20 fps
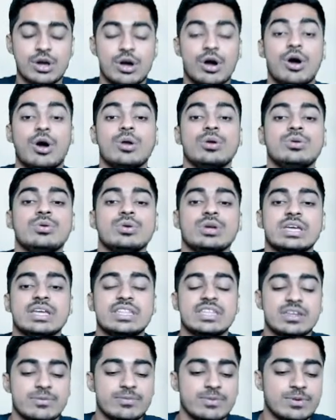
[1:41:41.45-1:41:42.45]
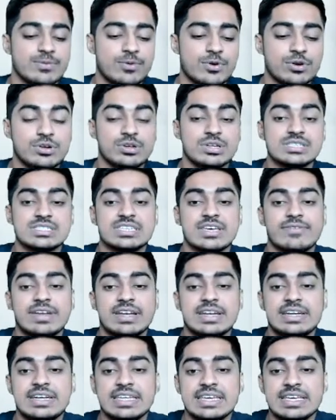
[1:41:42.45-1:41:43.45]
Altogether we want
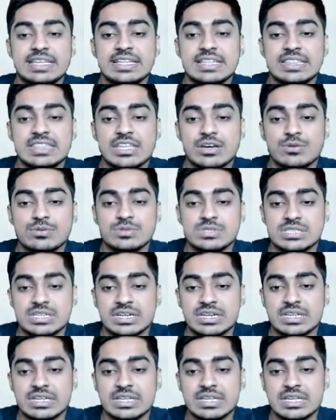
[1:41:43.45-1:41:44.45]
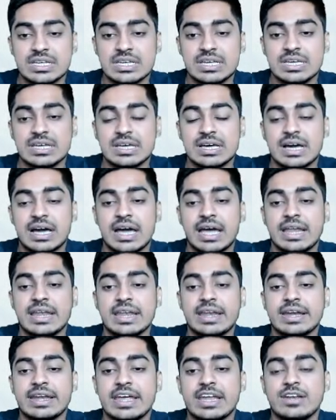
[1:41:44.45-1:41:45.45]

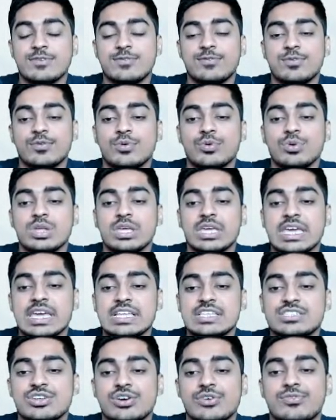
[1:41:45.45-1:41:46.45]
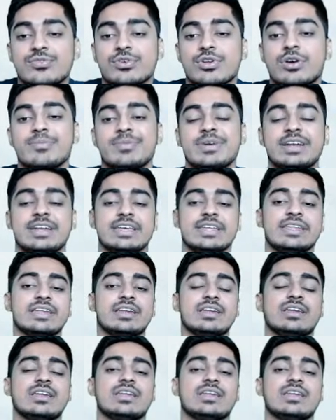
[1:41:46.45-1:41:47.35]
17,104 kg of raw material.